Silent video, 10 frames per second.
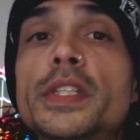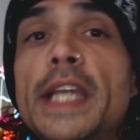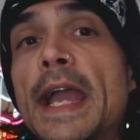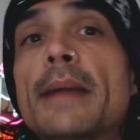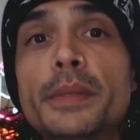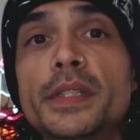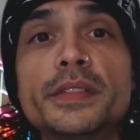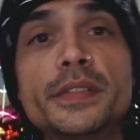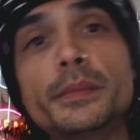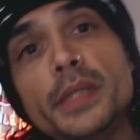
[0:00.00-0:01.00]
happening
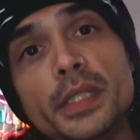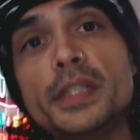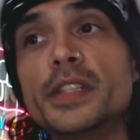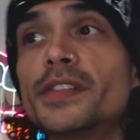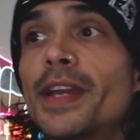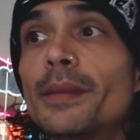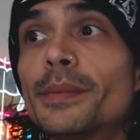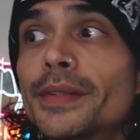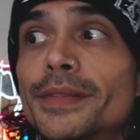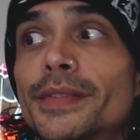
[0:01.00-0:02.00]
to me. It's
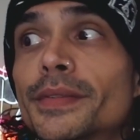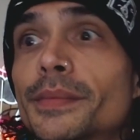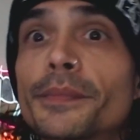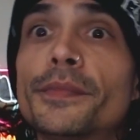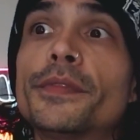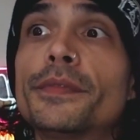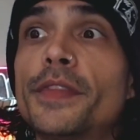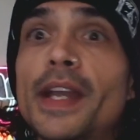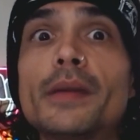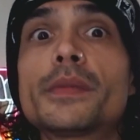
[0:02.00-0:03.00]
happening to
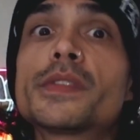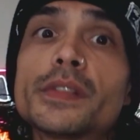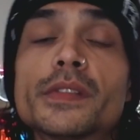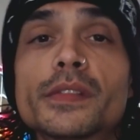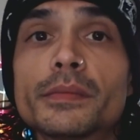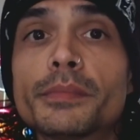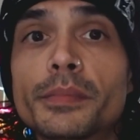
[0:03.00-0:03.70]
thousands,